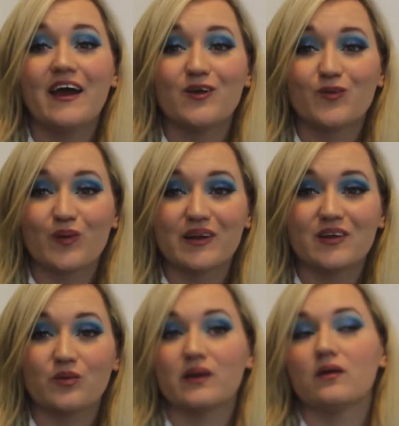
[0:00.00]
in
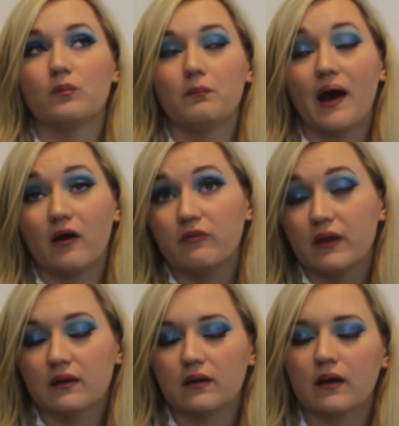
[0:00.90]
2020, or met over
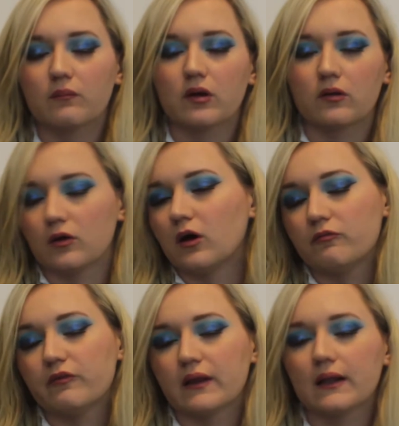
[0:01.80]
the internet because you
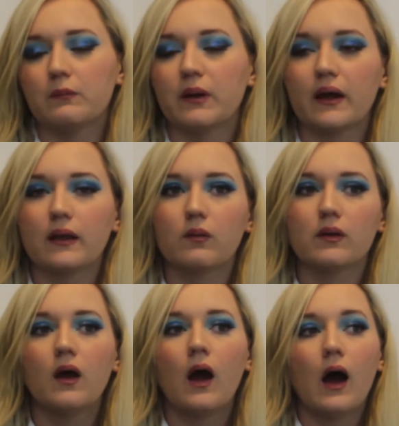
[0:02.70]
can't physically meet anyone.